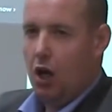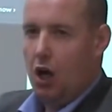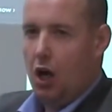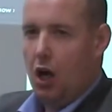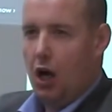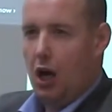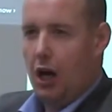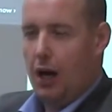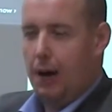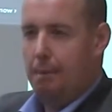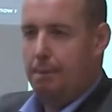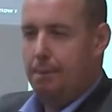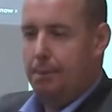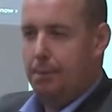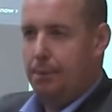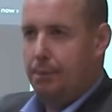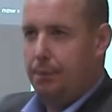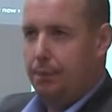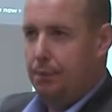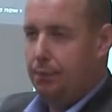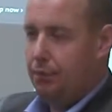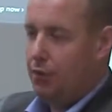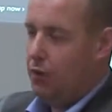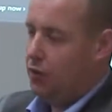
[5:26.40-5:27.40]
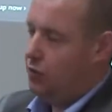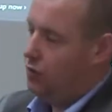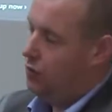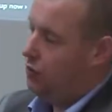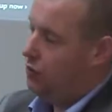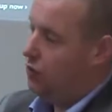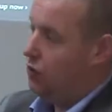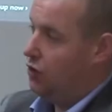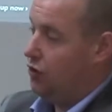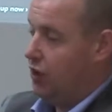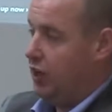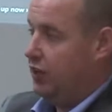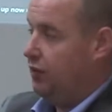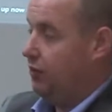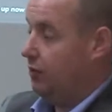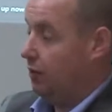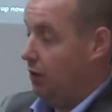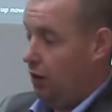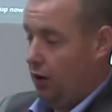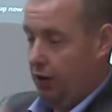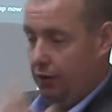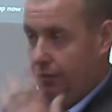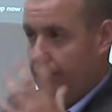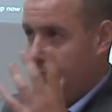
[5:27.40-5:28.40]
there is,
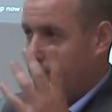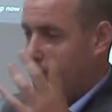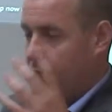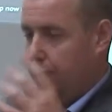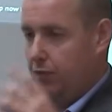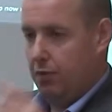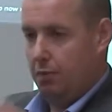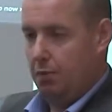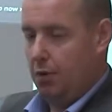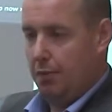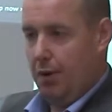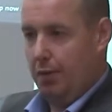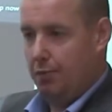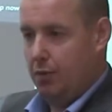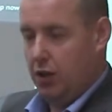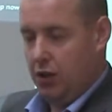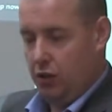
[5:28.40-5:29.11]
from my memory,